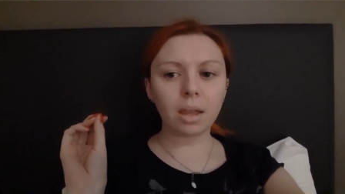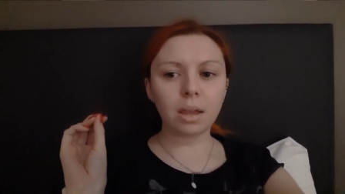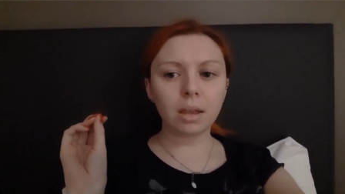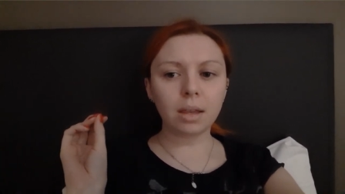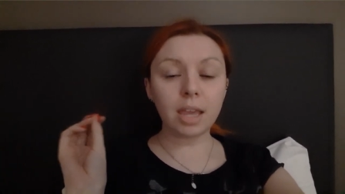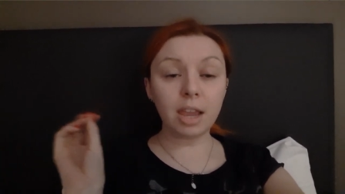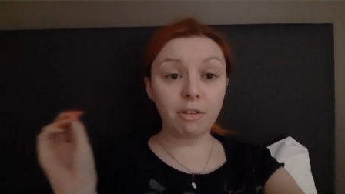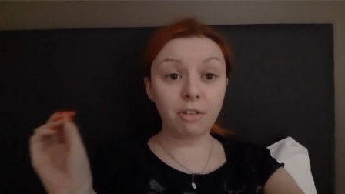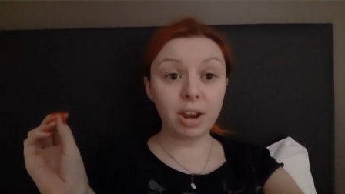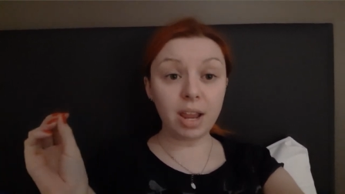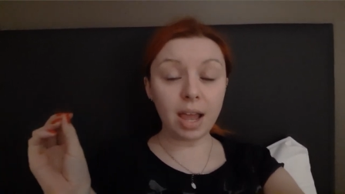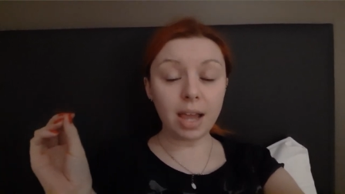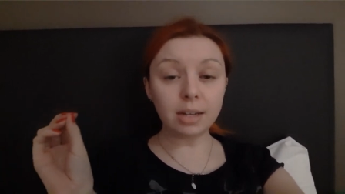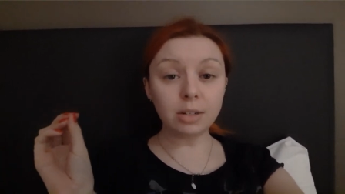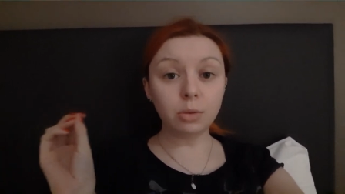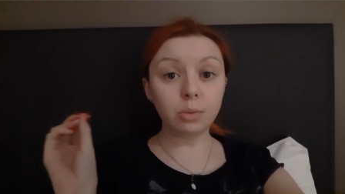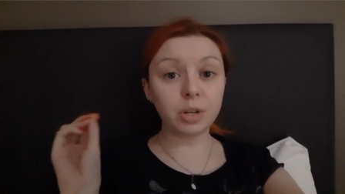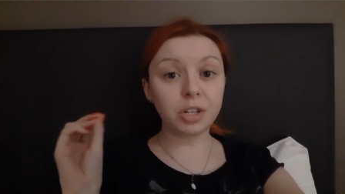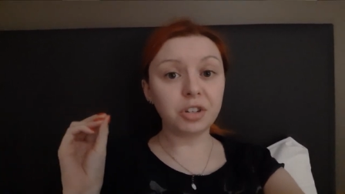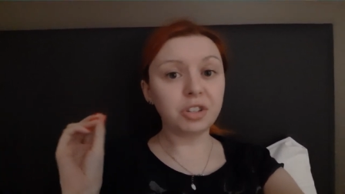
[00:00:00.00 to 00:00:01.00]
Kyriad,
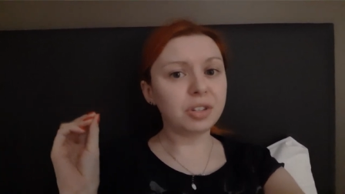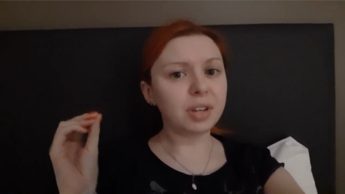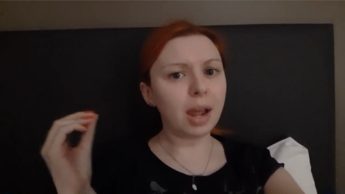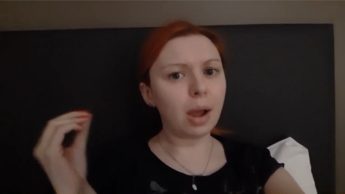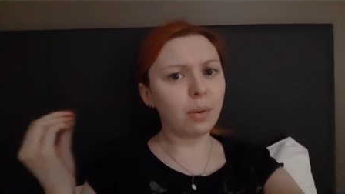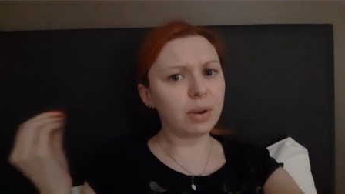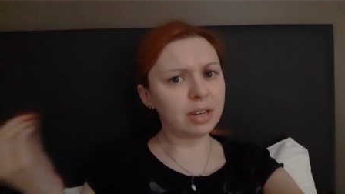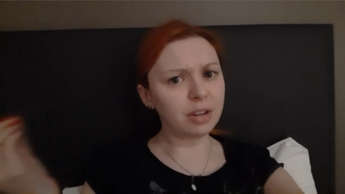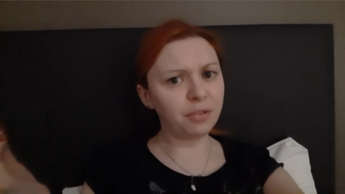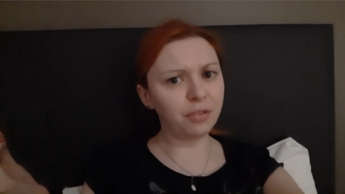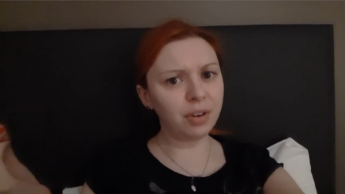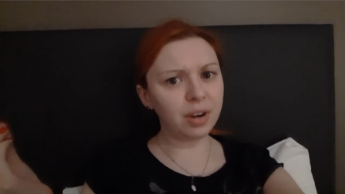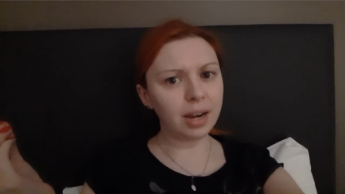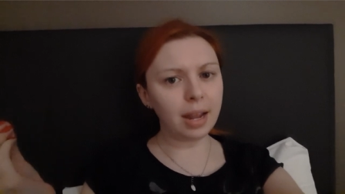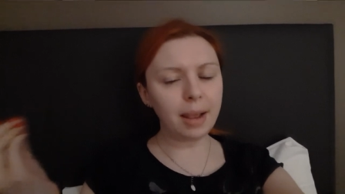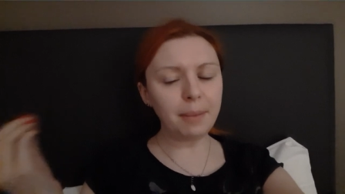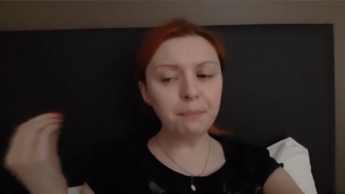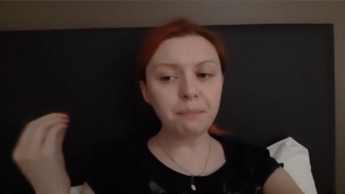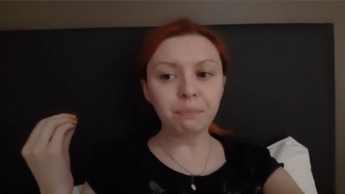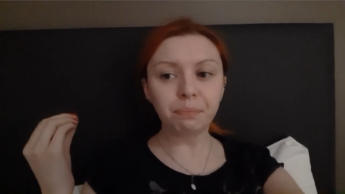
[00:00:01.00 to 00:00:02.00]
which is now a different
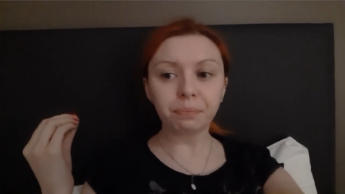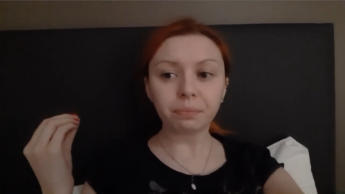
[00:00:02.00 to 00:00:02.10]
name,